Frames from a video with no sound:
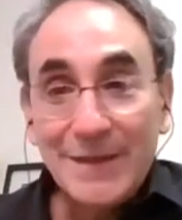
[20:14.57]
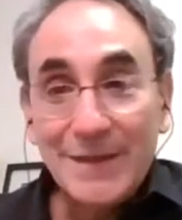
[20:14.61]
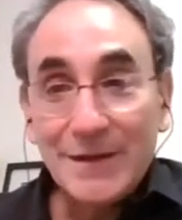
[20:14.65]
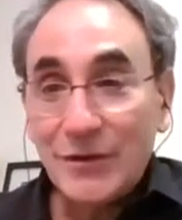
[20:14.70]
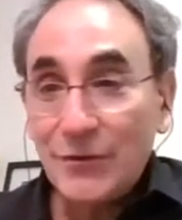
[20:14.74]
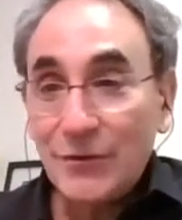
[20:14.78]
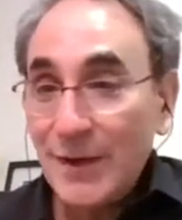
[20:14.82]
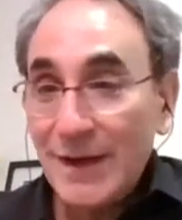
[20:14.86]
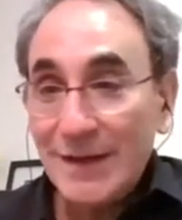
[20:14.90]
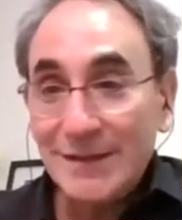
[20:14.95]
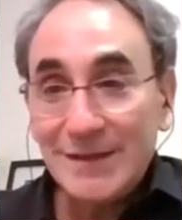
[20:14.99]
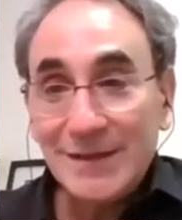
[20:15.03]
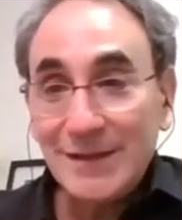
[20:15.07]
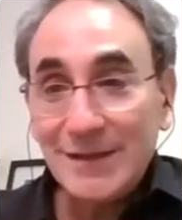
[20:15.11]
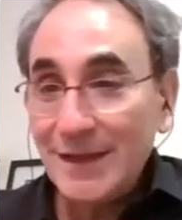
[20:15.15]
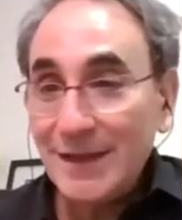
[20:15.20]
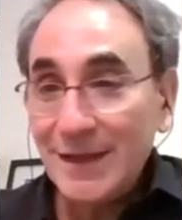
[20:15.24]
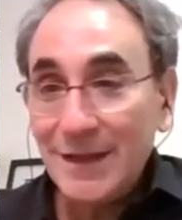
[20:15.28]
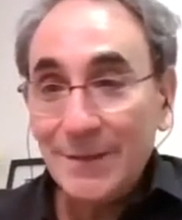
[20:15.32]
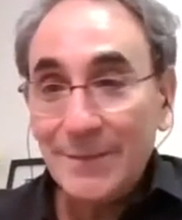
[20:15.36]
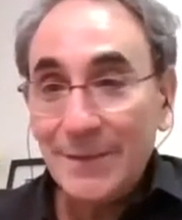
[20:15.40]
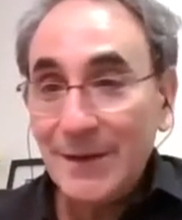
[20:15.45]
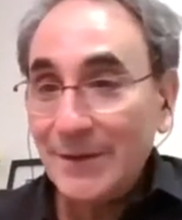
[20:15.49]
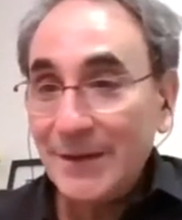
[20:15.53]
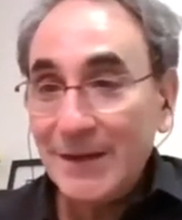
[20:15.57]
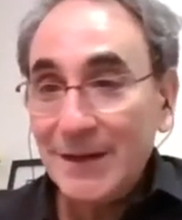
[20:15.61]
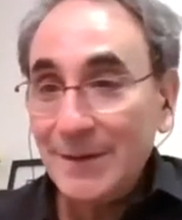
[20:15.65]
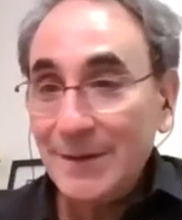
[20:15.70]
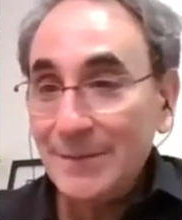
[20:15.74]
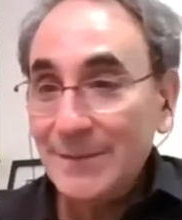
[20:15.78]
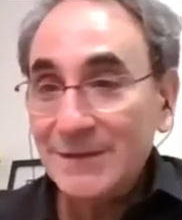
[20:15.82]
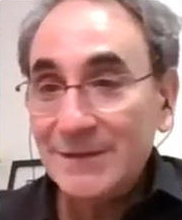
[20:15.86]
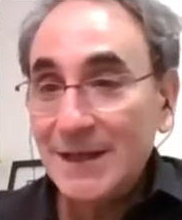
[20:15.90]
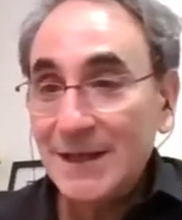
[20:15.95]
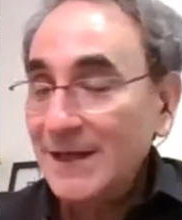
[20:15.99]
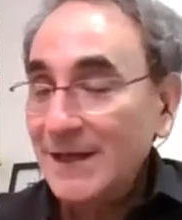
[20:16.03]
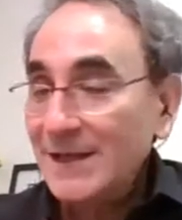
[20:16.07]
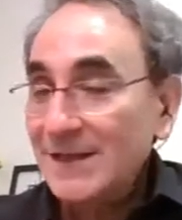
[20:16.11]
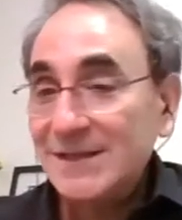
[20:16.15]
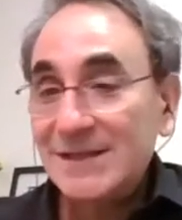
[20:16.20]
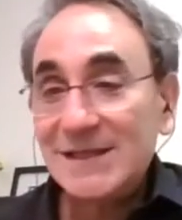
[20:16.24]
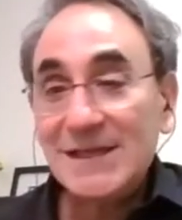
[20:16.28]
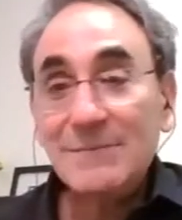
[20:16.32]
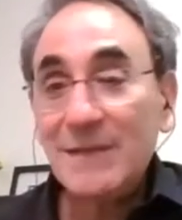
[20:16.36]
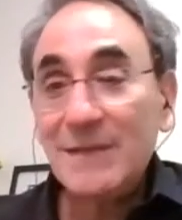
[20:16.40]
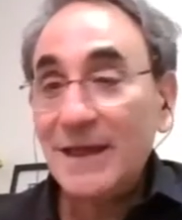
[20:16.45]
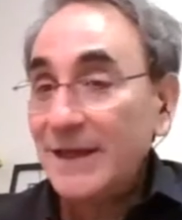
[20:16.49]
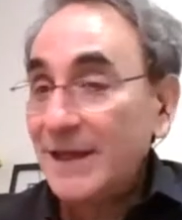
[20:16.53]
The crazy thing about him is that it
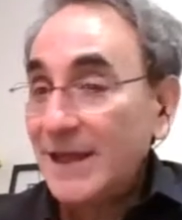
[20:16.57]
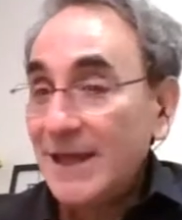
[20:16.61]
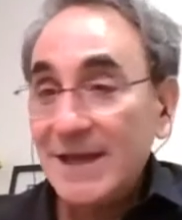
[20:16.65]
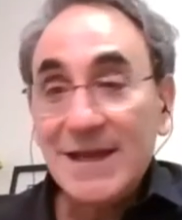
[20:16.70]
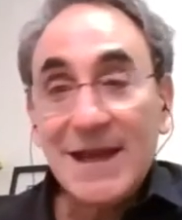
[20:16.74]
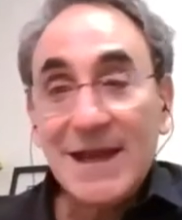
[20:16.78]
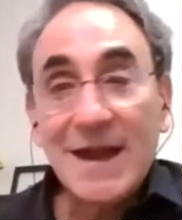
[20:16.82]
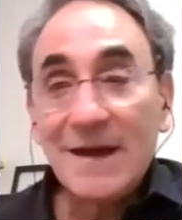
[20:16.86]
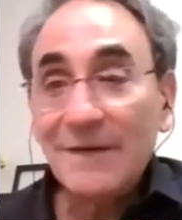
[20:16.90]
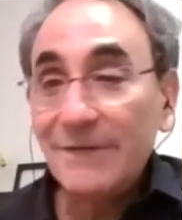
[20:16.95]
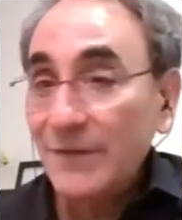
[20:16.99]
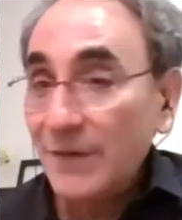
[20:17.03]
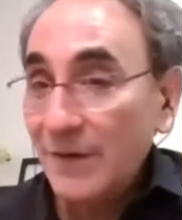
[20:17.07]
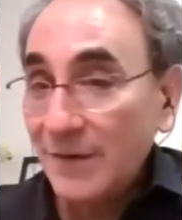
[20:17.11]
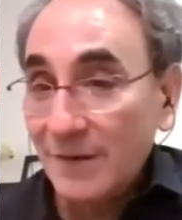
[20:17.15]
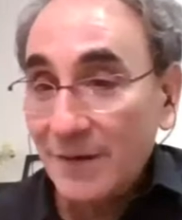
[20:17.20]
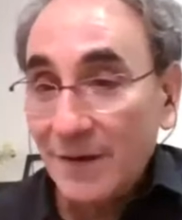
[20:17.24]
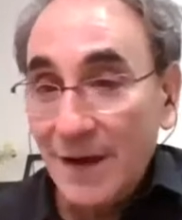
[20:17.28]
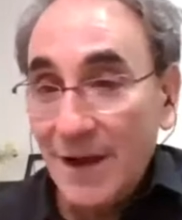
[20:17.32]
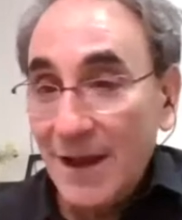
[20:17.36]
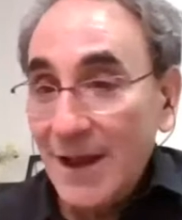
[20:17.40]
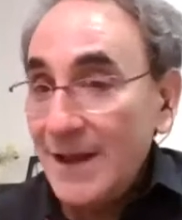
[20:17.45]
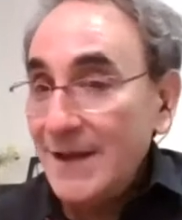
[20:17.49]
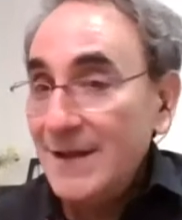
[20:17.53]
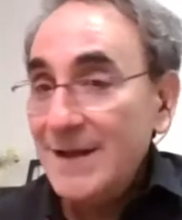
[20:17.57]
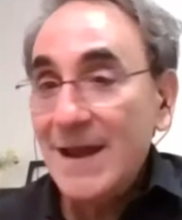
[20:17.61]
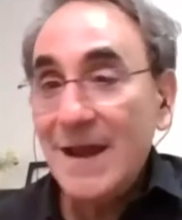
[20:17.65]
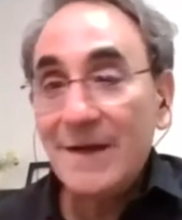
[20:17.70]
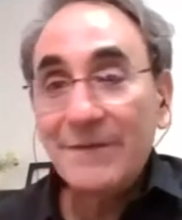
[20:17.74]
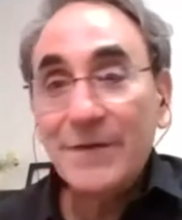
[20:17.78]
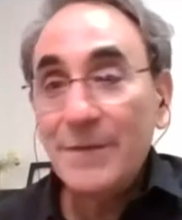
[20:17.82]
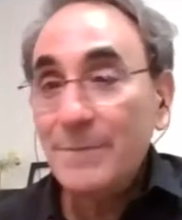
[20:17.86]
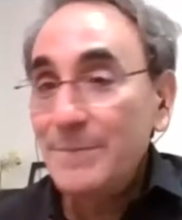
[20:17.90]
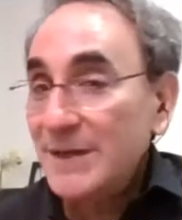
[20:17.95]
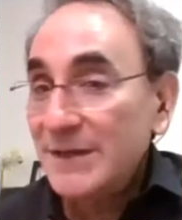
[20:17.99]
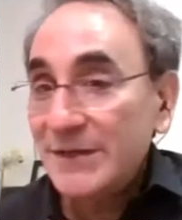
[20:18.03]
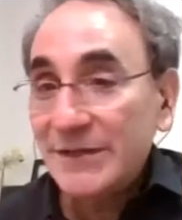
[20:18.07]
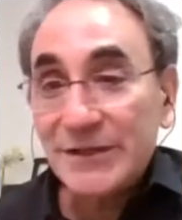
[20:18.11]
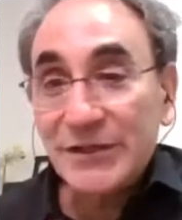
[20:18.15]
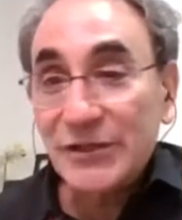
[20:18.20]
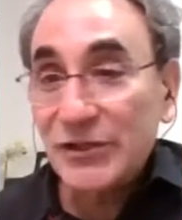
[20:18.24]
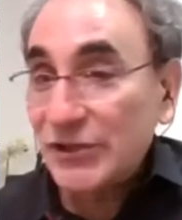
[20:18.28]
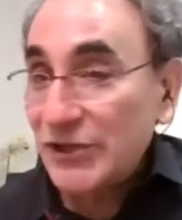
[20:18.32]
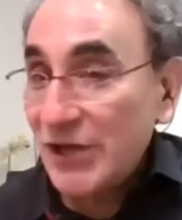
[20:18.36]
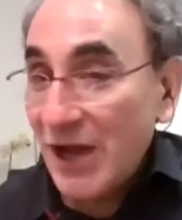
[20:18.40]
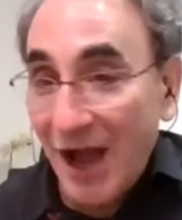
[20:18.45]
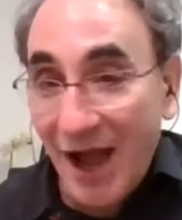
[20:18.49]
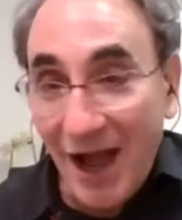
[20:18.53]
seemed like he never, never missed a
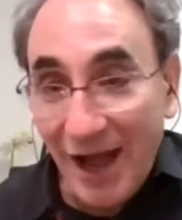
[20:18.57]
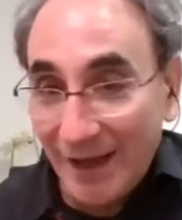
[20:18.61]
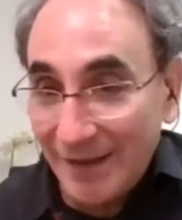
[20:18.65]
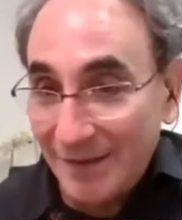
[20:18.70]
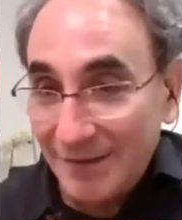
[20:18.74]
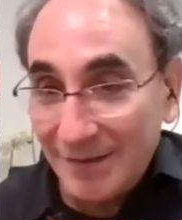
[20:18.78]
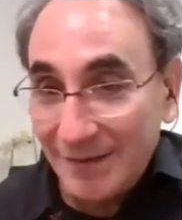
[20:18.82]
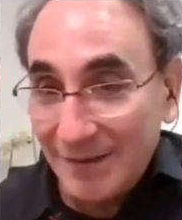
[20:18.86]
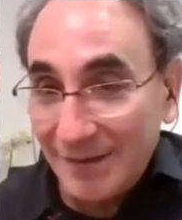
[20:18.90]
shot,